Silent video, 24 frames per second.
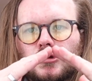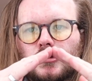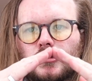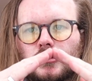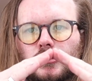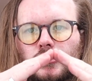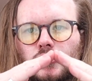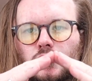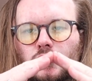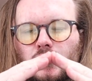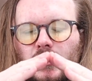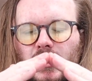
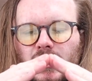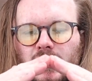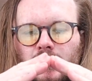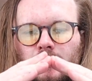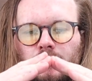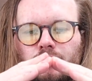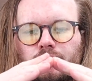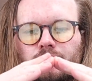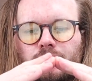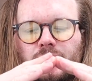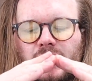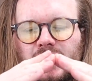you'll get a
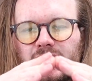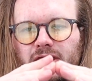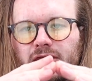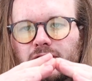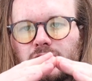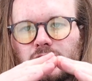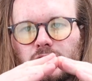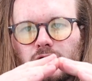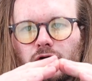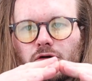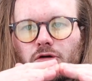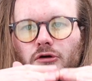
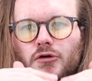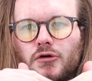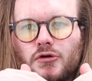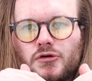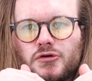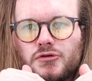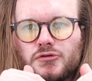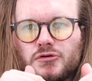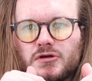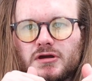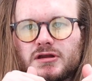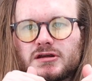peak or
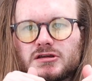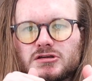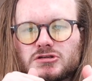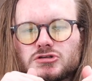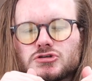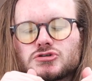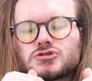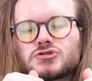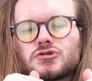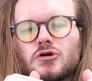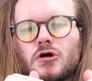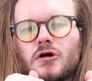you'll get a
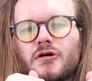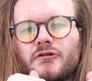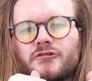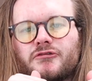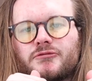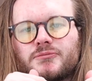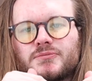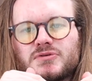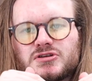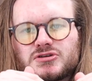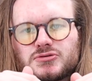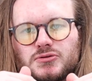trough
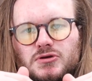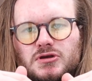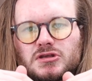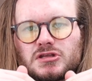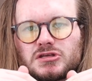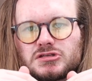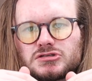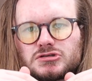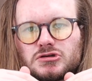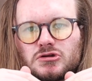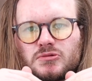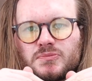between the
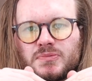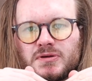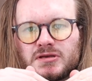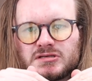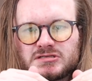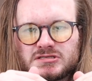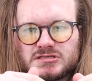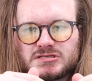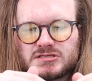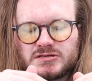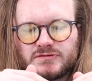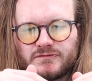2
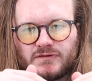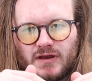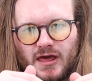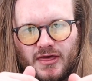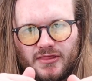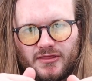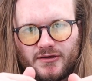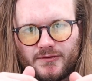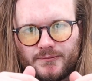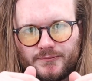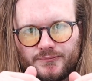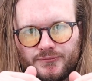pieces of
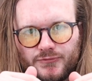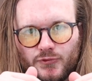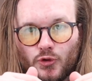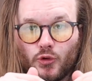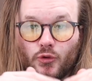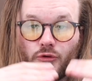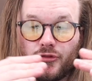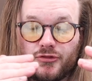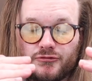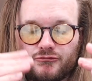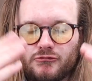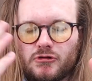leather.
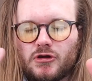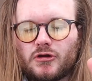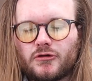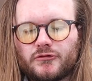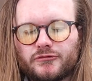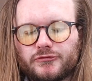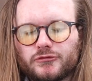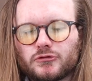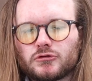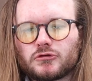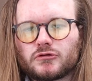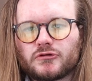Or 3 or
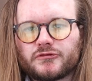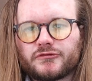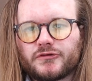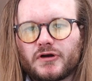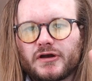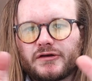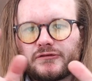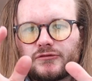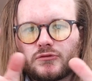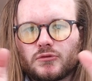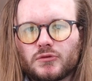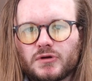4 or
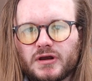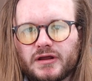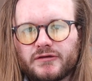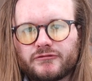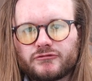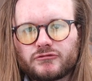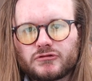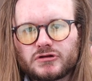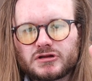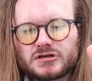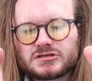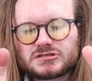5 or
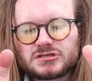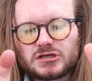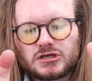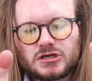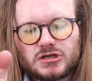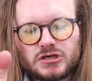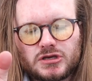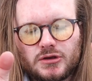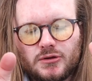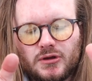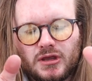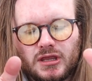whatever it is that
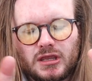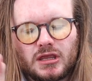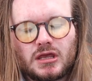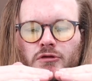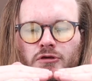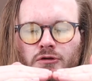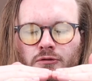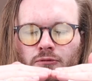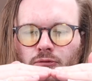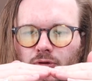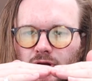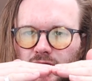you're doing.
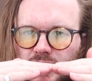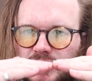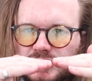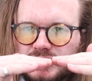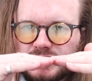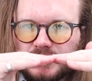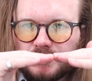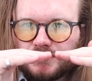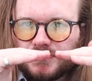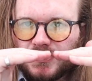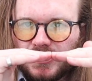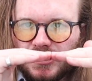You want it
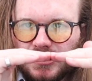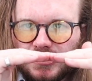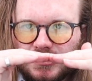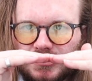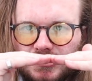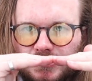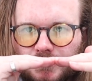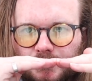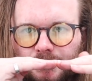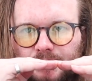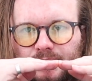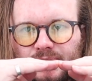to be
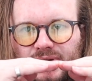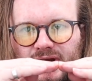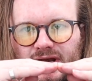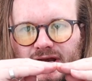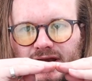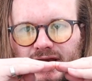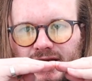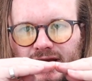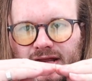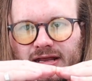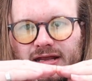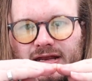
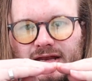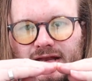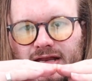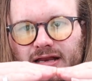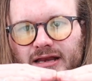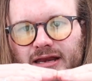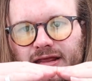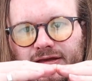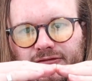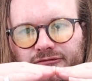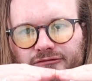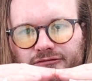
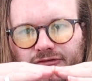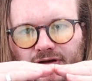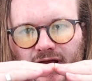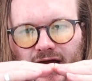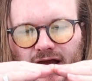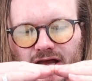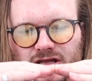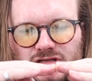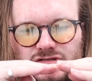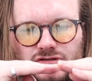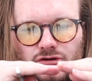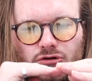completely
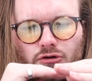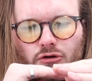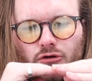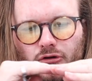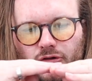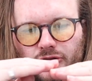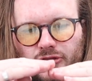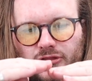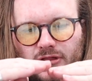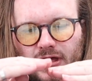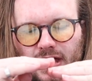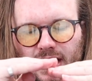flat
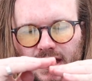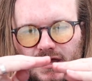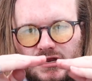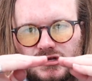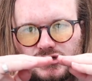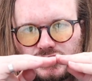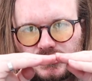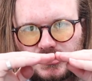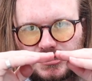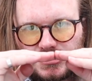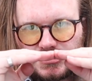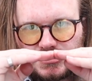on that
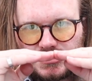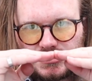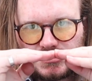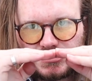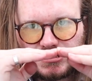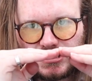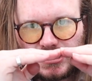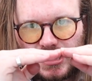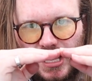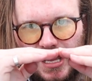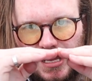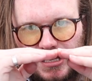edge. This is
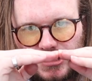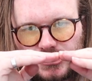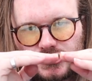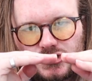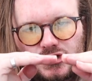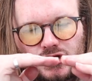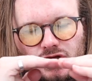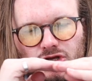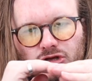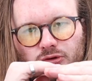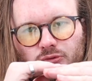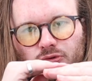the edge.
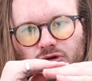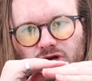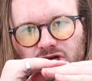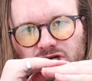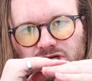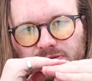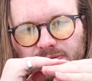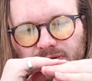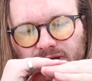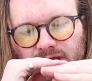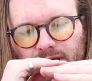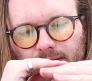You want it
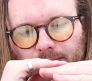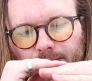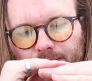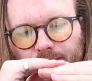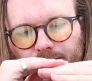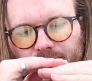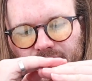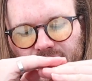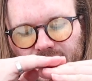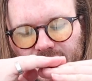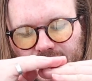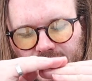to be
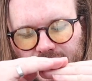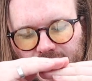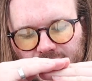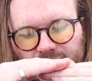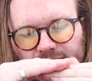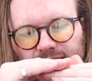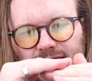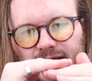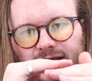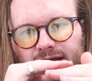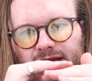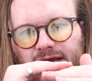
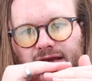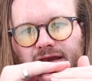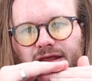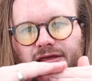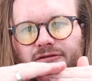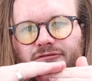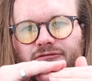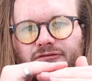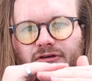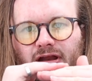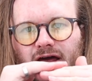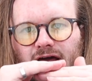completely
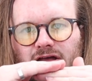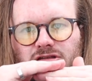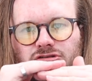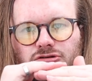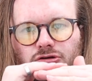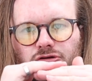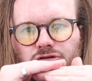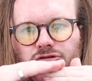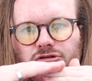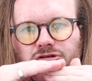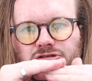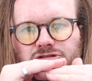flat
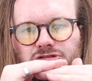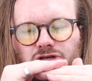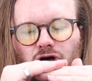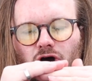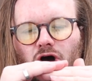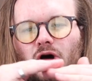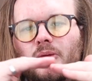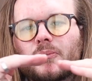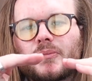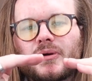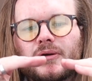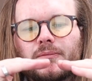on the
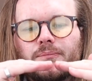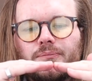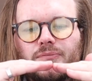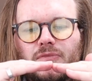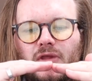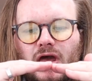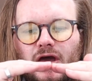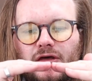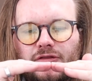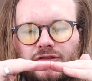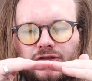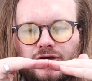top.
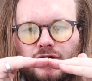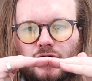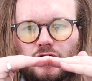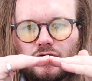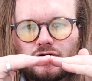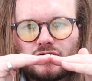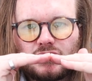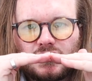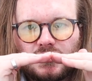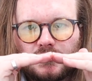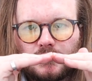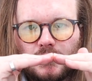And the
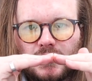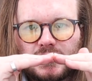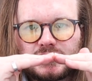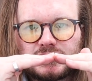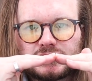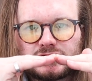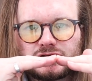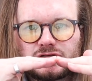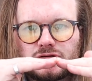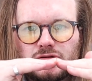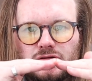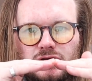only way
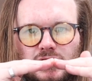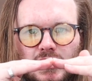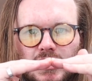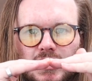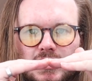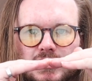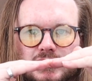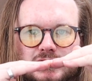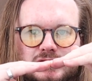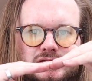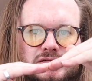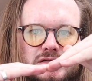to do
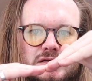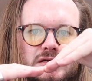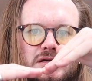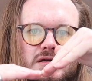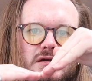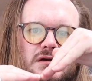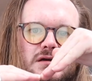that